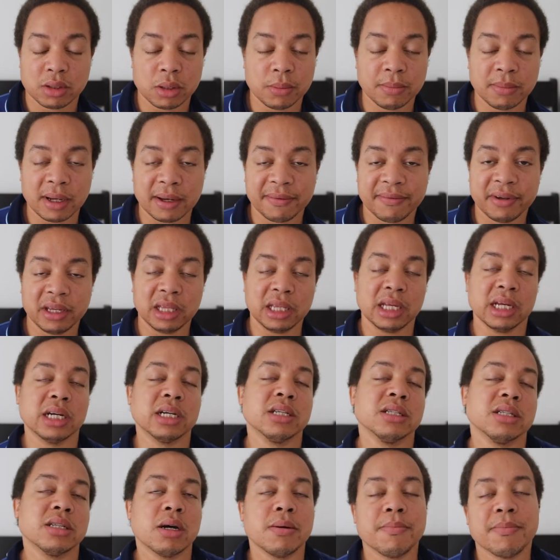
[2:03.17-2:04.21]
Come back feeling like
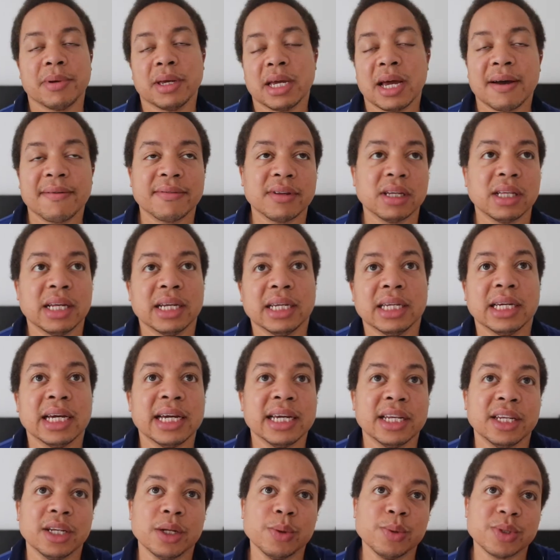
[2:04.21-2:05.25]
a zombie after like
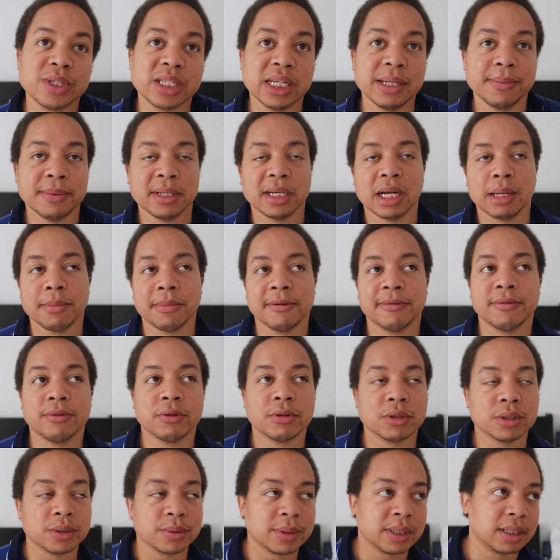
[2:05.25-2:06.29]
getting no sleep the night
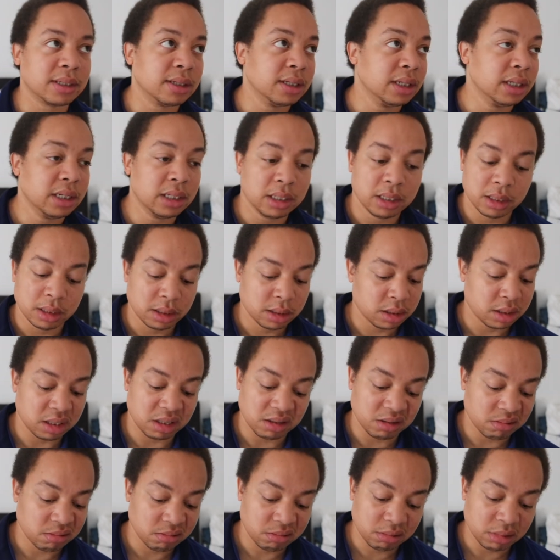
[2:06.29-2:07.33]
before as well.
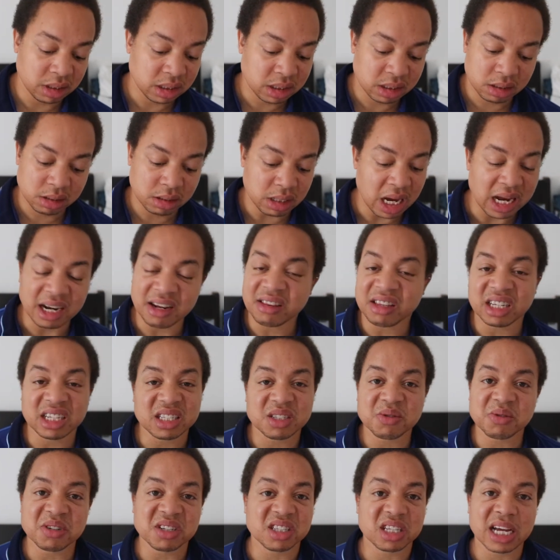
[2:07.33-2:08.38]
So it's, I don't think
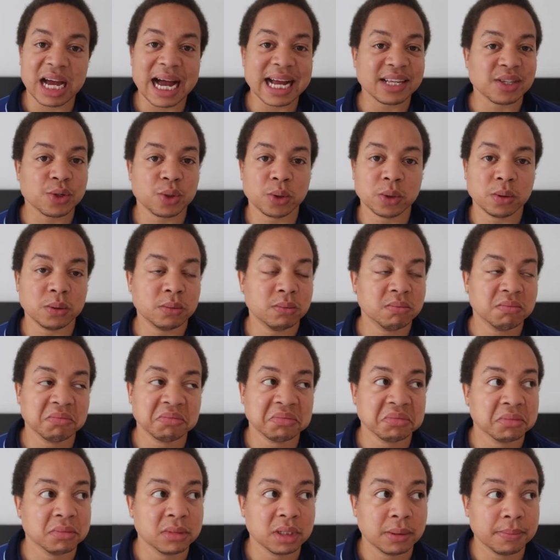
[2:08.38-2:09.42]
it's worth it at all.
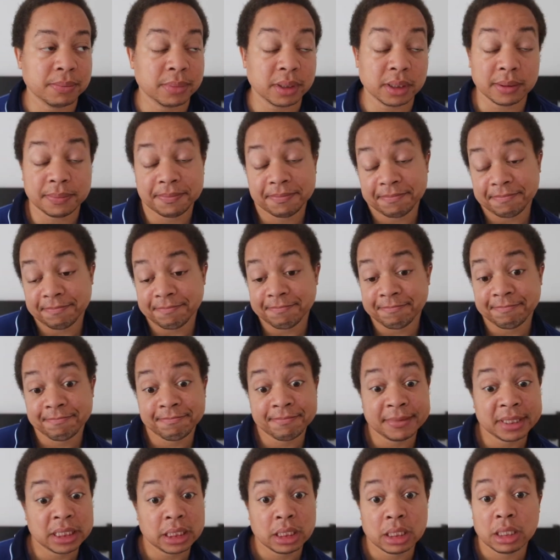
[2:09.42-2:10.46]
But
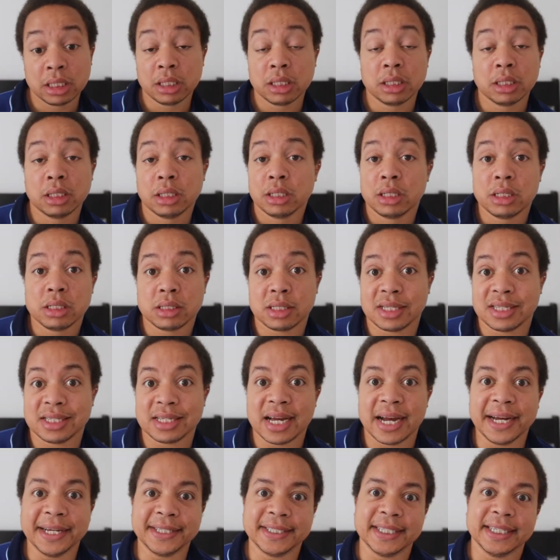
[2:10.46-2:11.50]

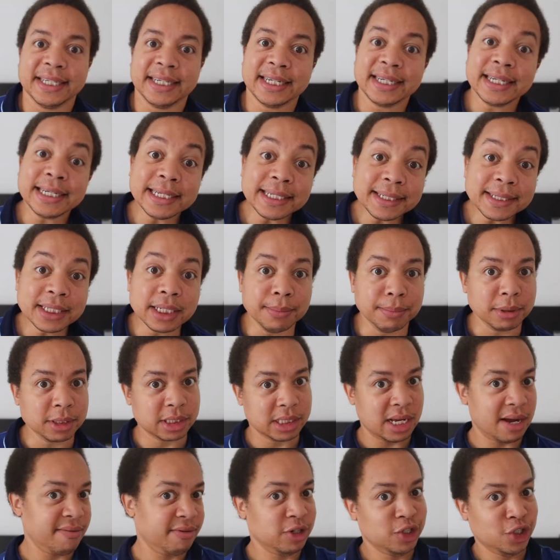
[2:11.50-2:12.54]
society, hey? You
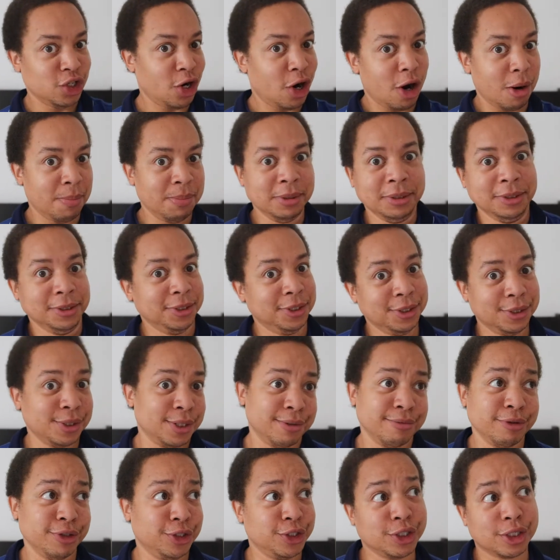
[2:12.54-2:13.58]
must have a job. You gotta
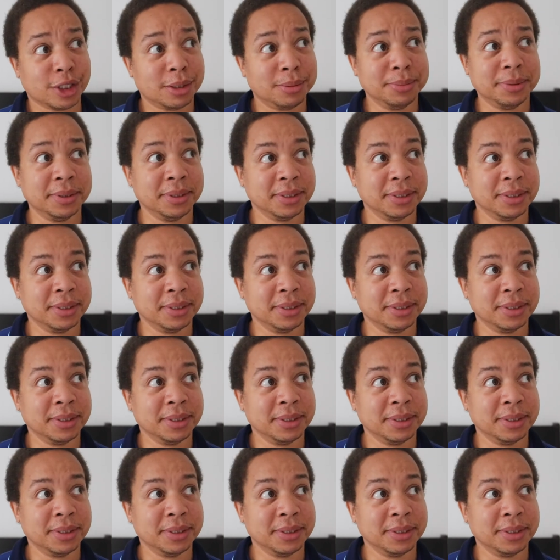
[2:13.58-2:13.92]
have a job.